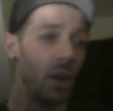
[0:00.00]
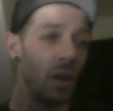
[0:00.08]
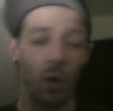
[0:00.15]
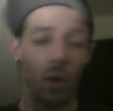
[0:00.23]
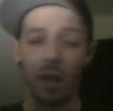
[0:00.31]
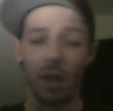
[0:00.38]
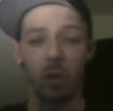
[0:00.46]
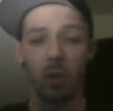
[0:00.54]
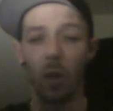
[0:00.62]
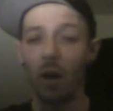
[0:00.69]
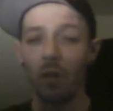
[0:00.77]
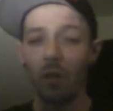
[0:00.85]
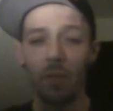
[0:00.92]
on a
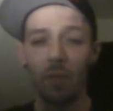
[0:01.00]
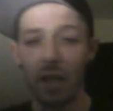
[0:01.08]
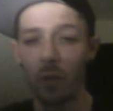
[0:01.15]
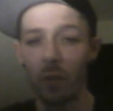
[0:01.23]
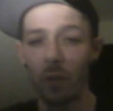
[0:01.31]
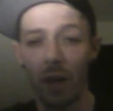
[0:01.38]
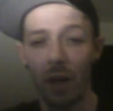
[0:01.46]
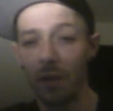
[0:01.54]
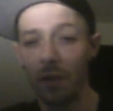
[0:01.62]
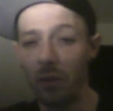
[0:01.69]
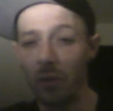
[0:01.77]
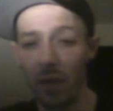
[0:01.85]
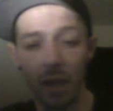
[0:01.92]
12-minute
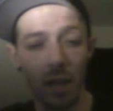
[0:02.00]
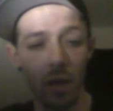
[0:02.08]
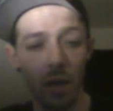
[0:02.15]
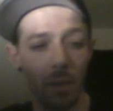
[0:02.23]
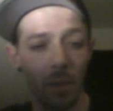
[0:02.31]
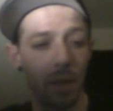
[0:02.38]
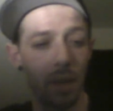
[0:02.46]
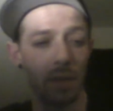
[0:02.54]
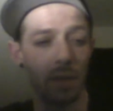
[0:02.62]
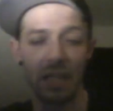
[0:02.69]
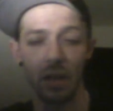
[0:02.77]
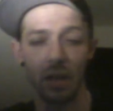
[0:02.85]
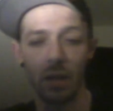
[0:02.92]
fucking video about a
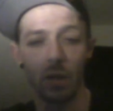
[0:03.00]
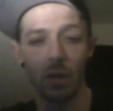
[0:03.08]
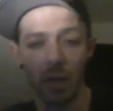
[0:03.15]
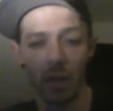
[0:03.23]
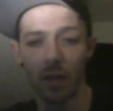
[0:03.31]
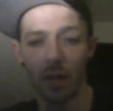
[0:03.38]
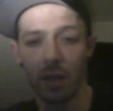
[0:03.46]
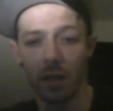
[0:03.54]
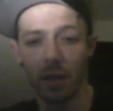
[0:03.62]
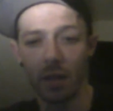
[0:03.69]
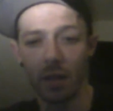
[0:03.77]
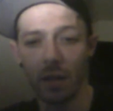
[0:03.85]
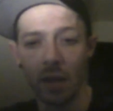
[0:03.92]
serial killer,
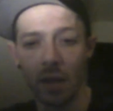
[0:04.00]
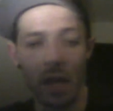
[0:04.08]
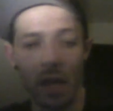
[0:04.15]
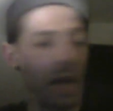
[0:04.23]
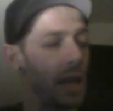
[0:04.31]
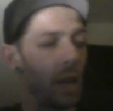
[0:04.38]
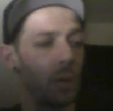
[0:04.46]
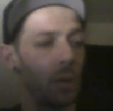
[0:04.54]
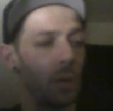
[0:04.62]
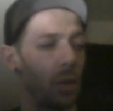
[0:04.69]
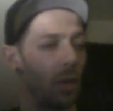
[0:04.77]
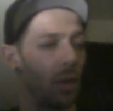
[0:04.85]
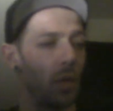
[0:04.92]
and I would
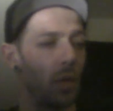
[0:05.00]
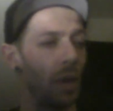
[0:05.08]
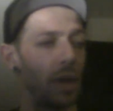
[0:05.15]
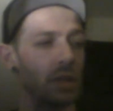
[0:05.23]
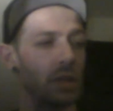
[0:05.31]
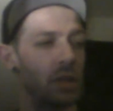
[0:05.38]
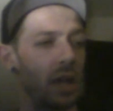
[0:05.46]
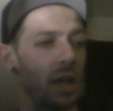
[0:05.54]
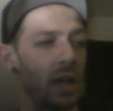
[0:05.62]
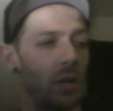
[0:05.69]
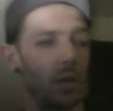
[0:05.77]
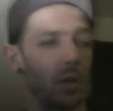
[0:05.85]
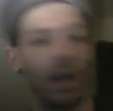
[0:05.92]
put it on my
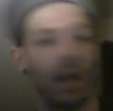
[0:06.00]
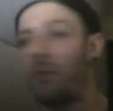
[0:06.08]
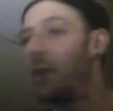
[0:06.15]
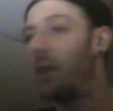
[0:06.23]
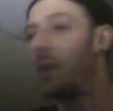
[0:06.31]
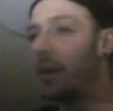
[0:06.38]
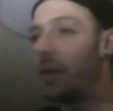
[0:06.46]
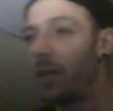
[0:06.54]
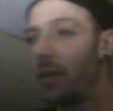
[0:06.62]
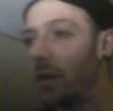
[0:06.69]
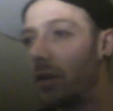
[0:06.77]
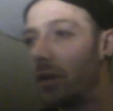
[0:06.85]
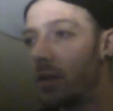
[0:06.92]
channel and get 50
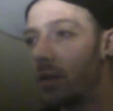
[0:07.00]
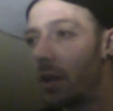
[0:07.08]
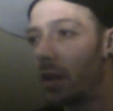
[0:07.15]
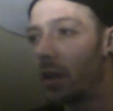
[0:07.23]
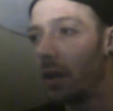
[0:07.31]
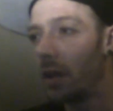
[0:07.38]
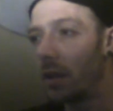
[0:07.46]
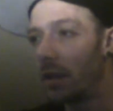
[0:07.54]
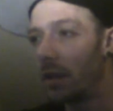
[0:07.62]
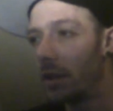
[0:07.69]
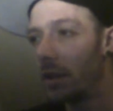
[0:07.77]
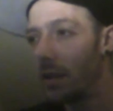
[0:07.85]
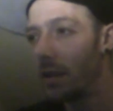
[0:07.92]
views
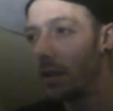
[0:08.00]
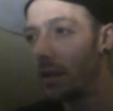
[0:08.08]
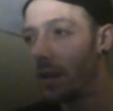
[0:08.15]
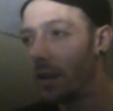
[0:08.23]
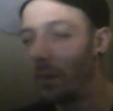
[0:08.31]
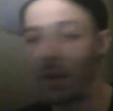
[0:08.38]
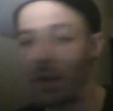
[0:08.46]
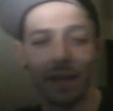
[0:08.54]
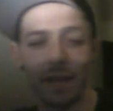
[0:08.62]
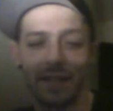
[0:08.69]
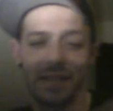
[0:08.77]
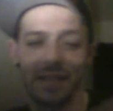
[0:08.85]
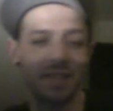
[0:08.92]
and be
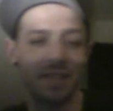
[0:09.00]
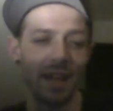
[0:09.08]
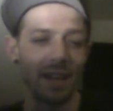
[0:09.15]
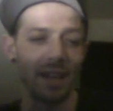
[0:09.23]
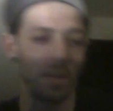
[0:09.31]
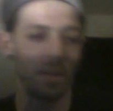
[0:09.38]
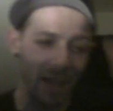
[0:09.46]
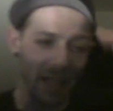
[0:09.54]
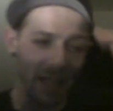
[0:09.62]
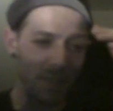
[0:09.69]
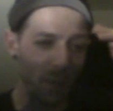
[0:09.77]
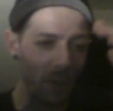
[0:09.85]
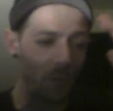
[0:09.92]
like sick. Like, man, I
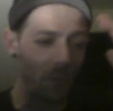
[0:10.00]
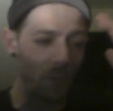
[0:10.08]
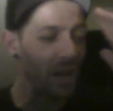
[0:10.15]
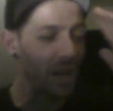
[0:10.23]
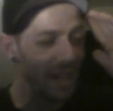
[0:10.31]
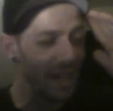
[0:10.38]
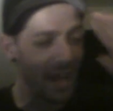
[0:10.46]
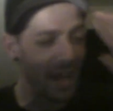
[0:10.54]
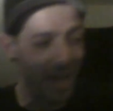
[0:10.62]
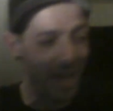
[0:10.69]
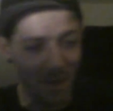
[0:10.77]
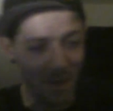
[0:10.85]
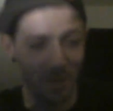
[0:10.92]
spent fucking
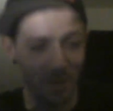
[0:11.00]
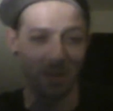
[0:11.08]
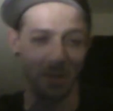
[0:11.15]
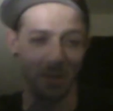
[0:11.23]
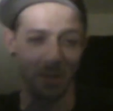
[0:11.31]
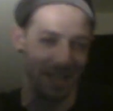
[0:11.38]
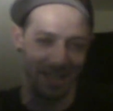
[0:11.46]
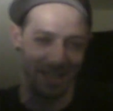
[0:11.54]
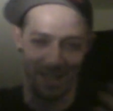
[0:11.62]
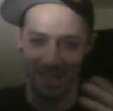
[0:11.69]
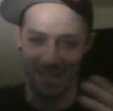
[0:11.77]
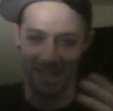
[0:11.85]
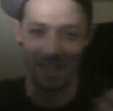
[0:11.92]
hours on that
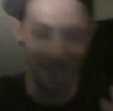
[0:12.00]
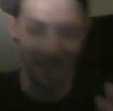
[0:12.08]
shit.